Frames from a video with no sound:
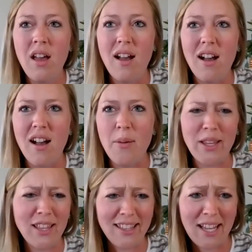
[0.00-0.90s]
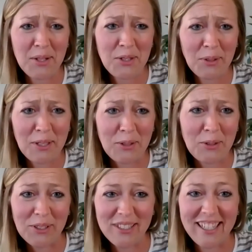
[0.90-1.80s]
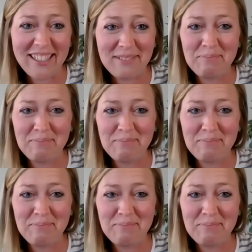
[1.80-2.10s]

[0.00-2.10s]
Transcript: I thought that was really cool, like